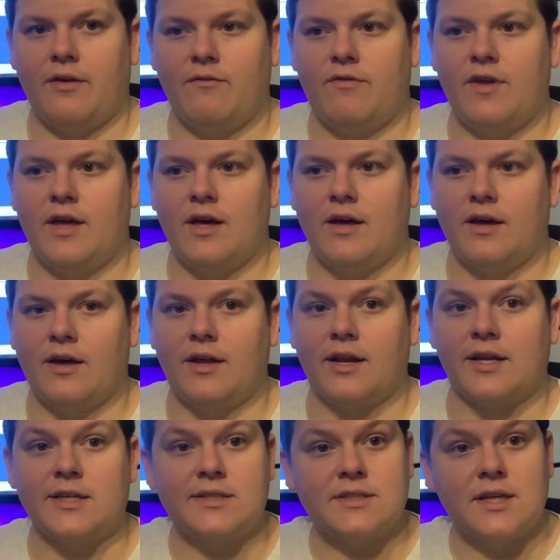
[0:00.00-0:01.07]
via
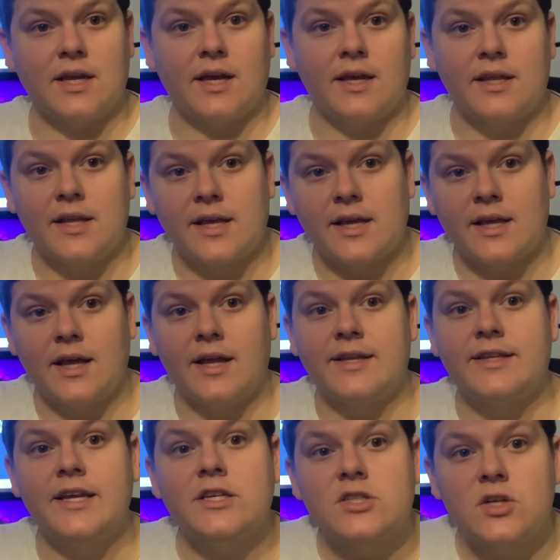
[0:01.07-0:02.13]
an
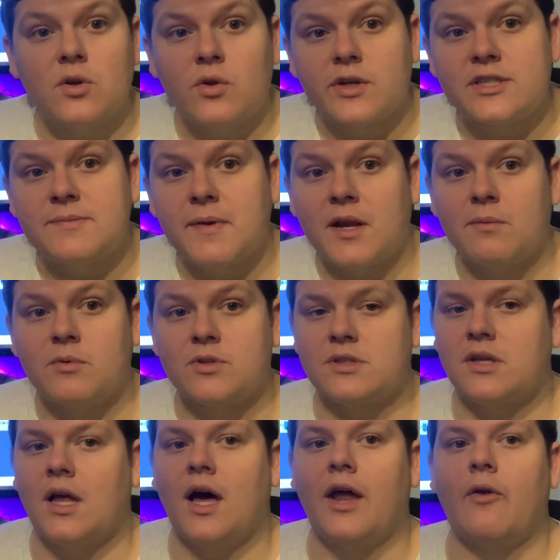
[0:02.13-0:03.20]
additional expandable
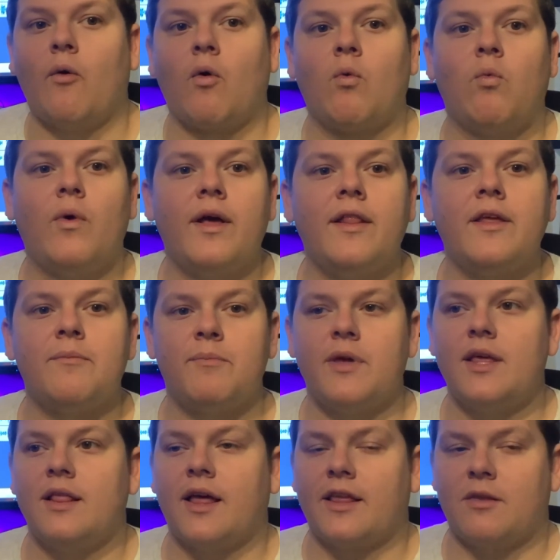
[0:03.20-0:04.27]
slot, or will it
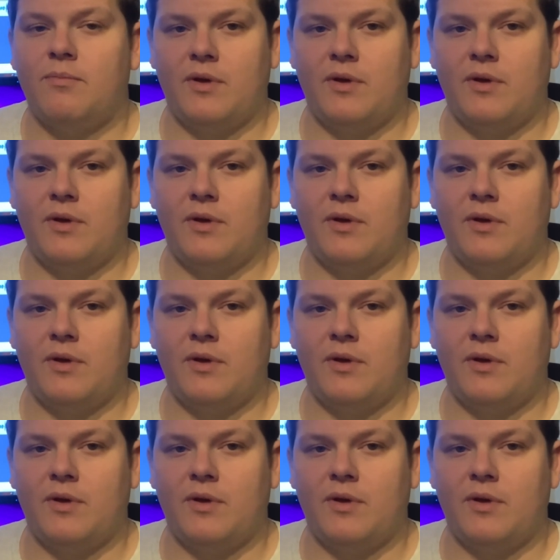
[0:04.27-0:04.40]
be like the